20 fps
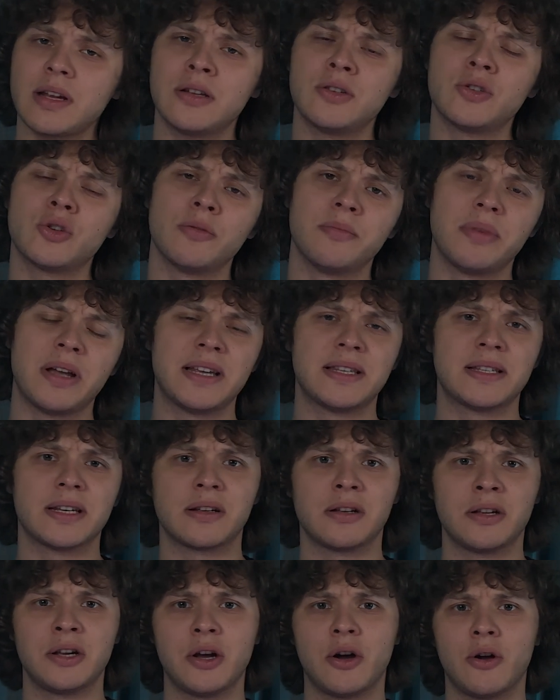So
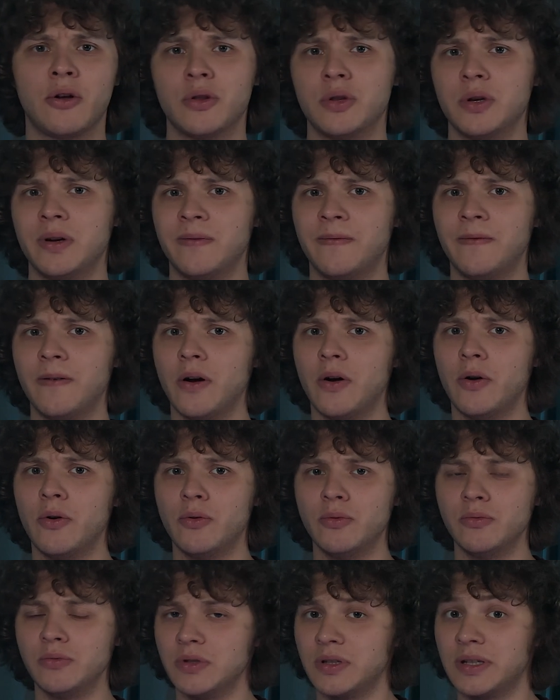basically all the
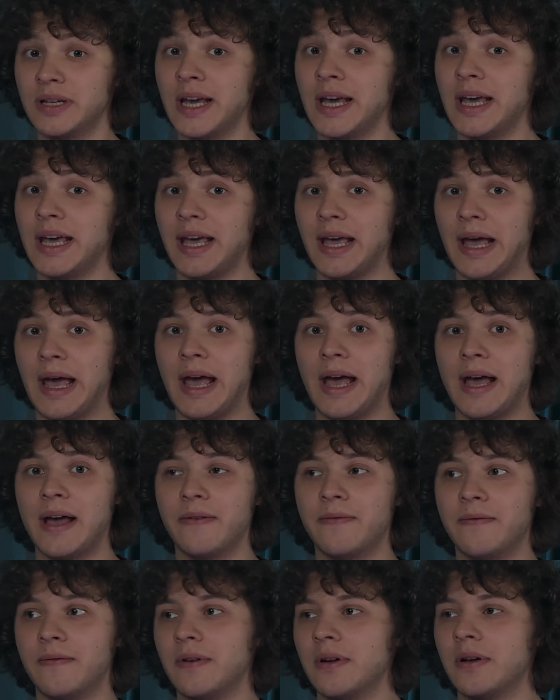phones
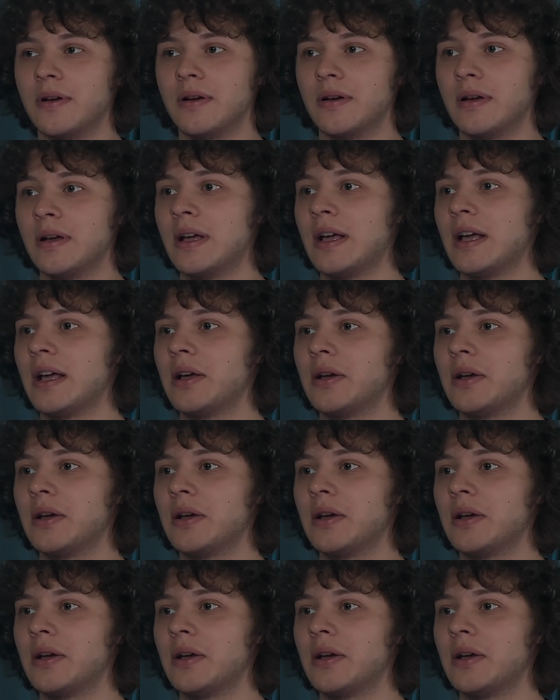have a